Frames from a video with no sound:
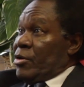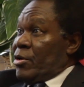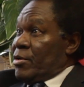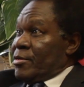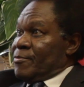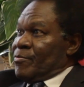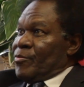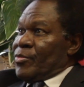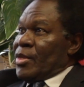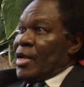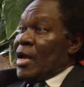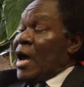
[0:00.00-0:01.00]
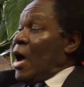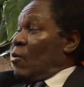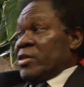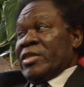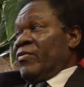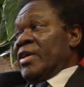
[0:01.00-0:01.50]
at all. I
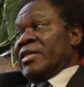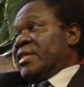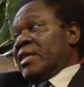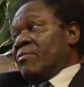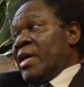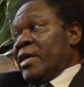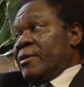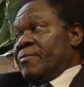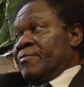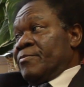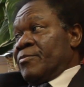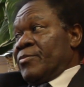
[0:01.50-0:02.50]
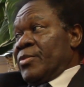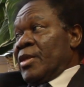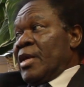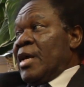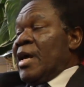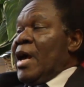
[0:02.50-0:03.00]
was a very sick man.
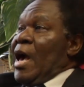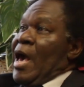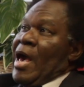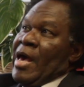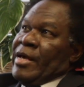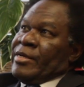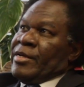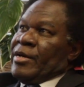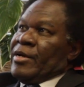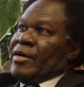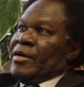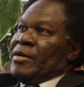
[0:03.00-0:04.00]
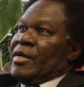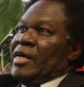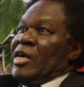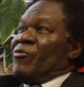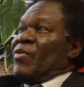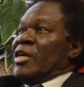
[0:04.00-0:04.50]
And
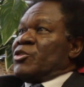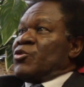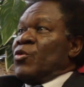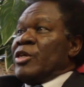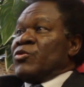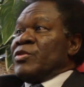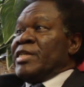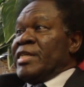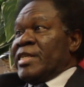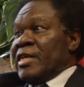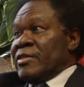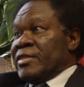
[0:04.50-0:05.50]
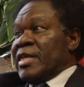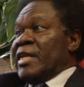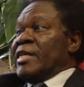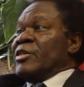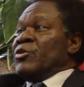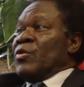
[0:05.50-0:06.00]
if I should go into details
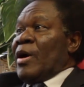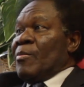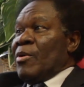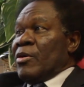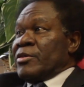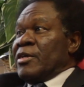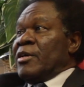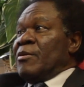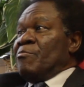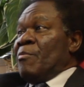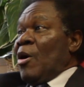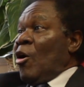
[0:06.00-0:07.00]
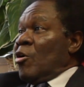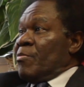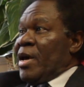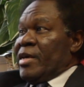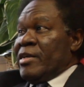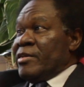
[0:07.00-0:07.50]
telling you about all
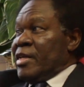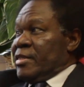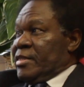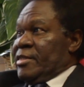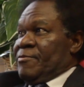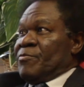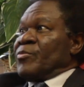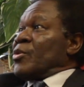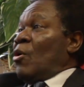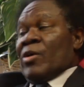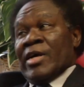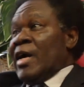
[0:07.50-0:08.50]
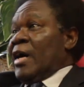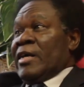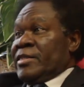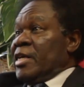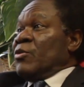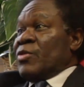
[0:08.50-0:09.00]
my illnesses, okay, I
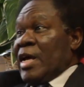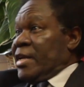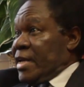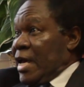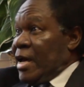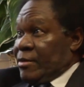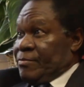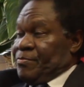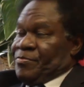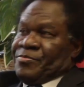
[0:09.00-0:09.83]
can tell you right now,